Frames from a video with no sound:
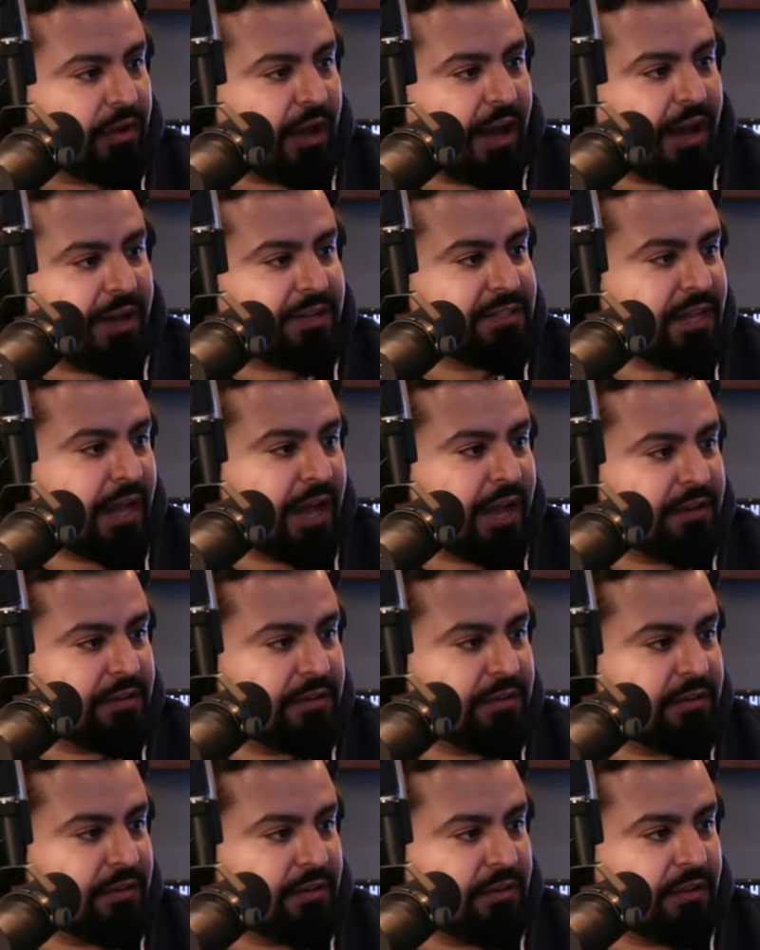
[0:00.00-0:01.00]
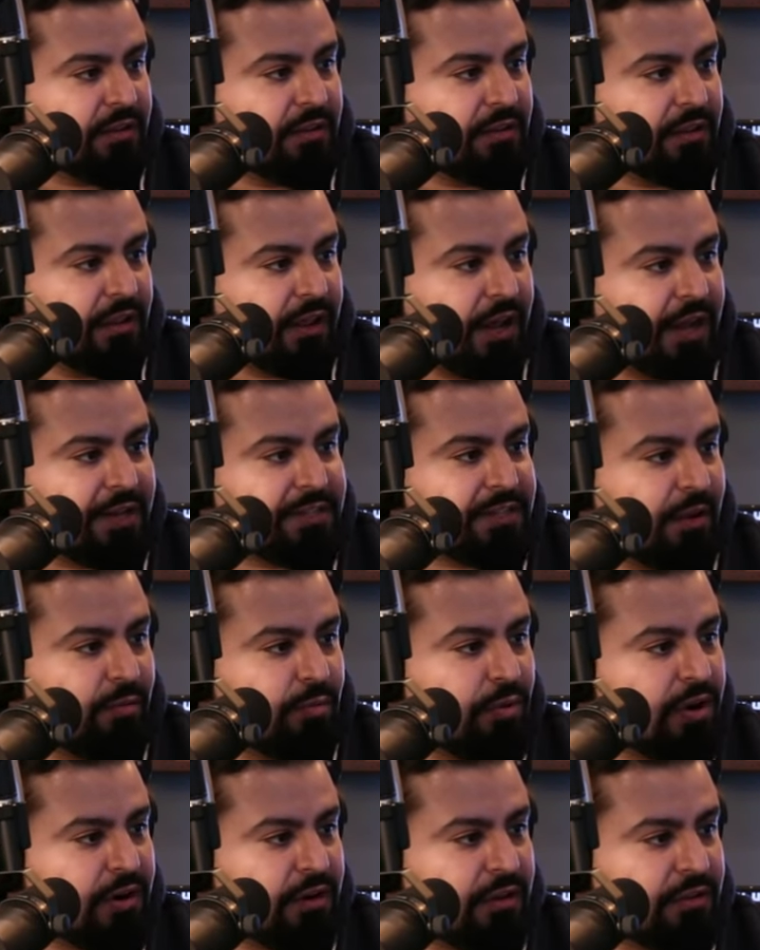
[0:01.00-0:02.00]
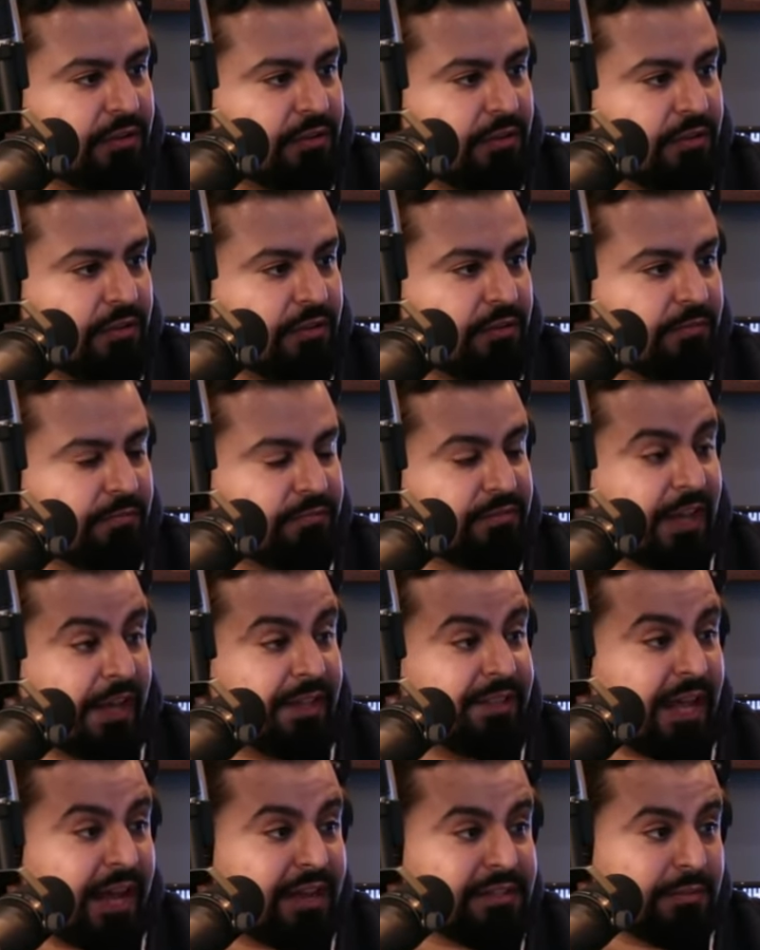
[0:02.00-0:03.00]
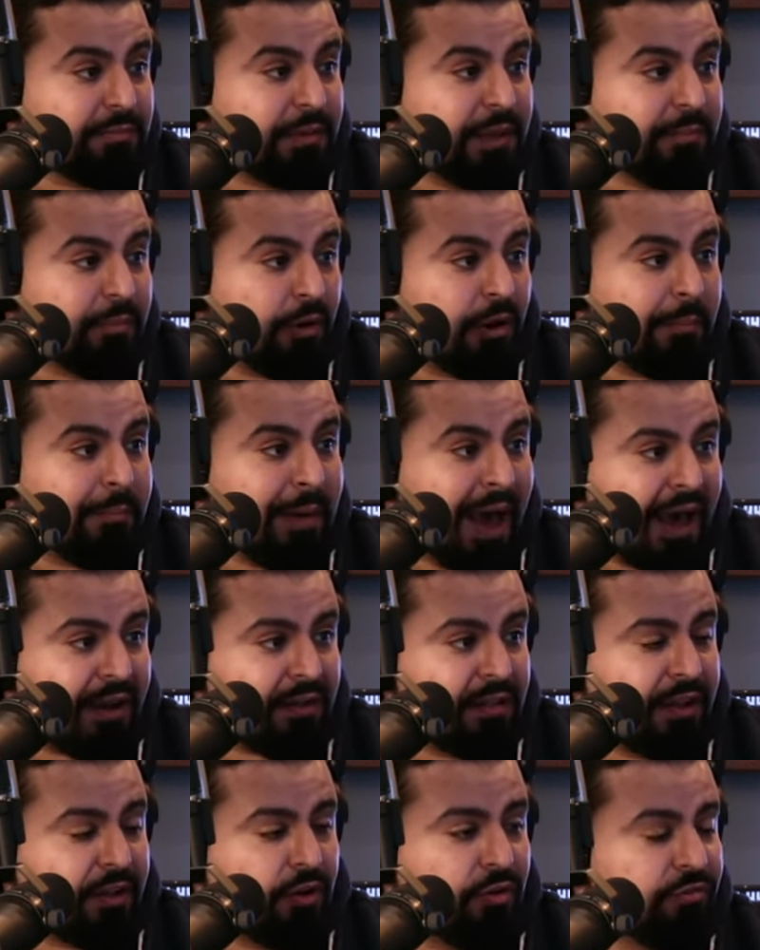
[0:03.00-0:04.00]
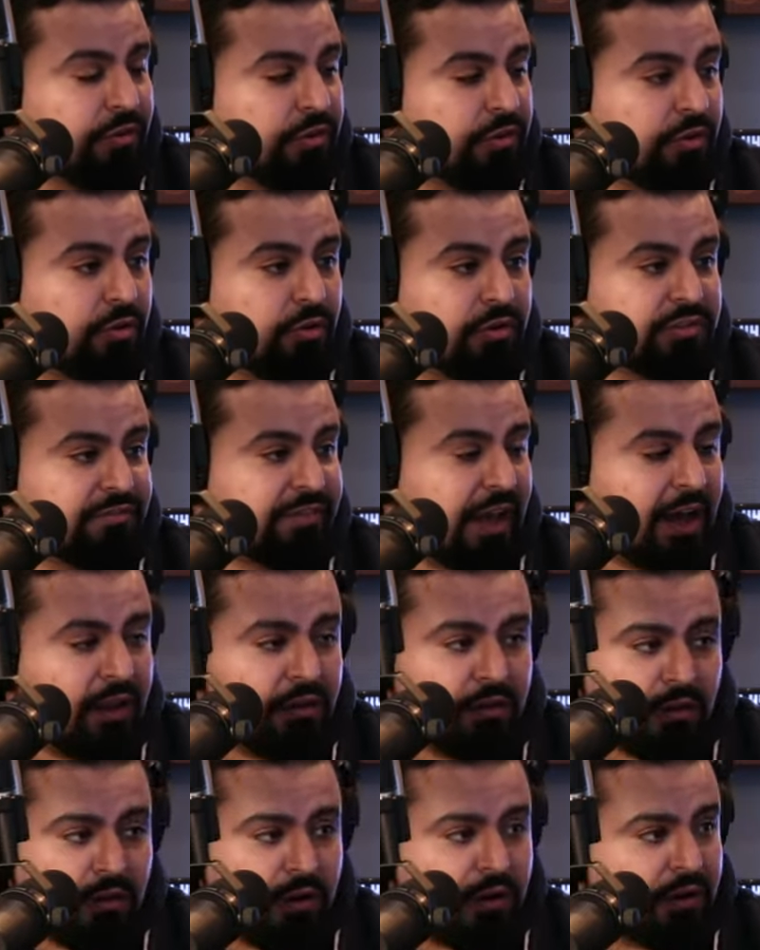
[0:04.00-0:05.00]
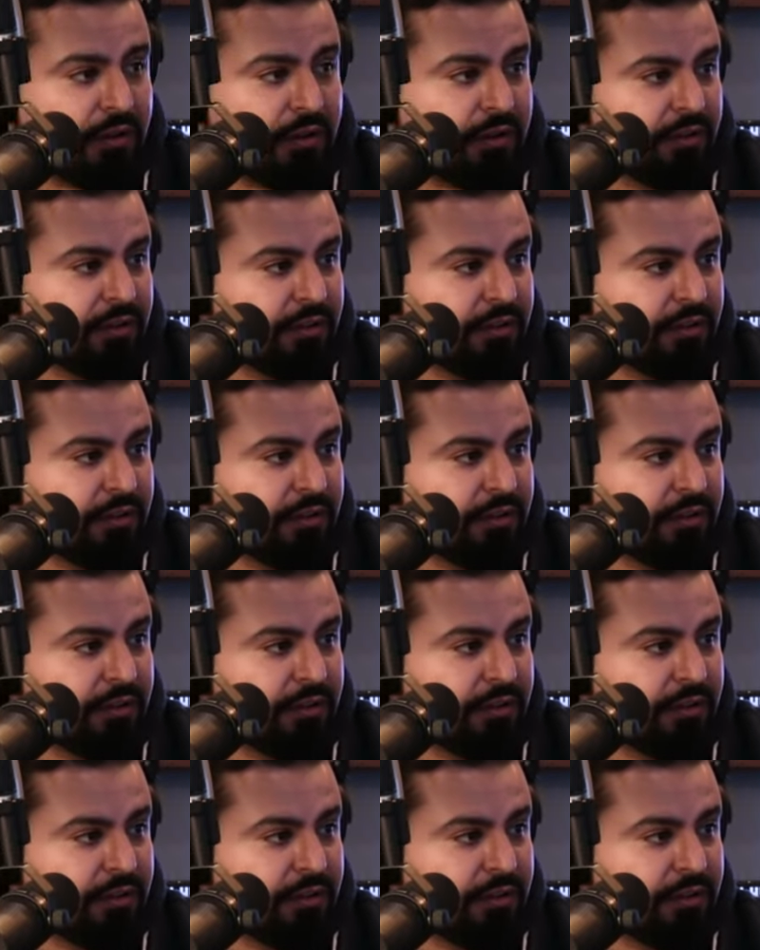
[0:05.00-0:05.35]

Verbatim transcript: How does that how does that work? Ten thousand uh, people are battling over the course of how long?